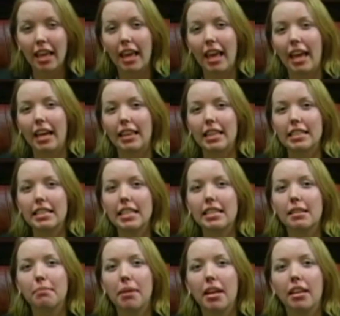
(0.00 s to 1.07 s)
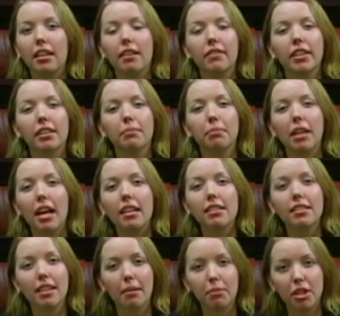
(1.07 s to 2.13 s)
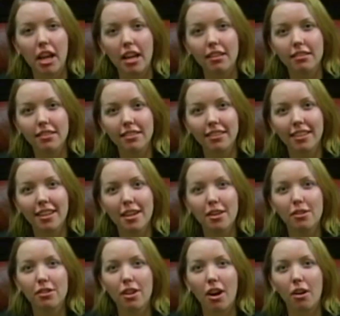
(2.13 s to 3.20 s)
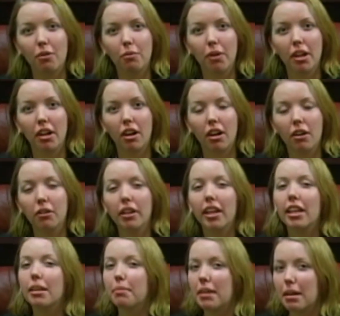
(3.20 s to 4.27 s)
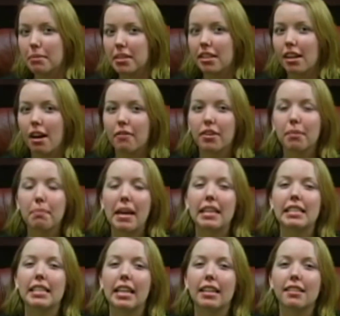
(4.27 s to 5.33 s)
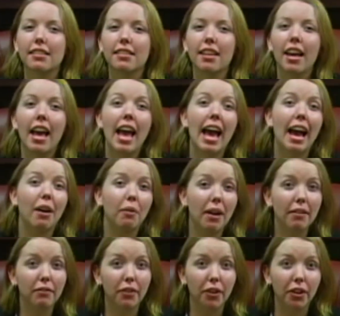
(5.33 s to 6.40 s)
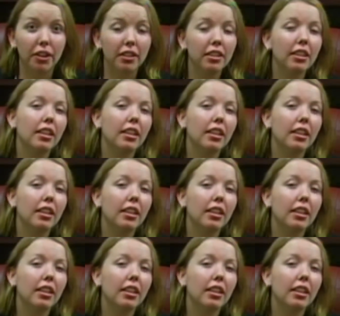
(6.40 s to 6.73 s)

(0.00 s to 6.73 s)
And this is a bit of a complex subject, so we are only going to be able to cover the basics. However,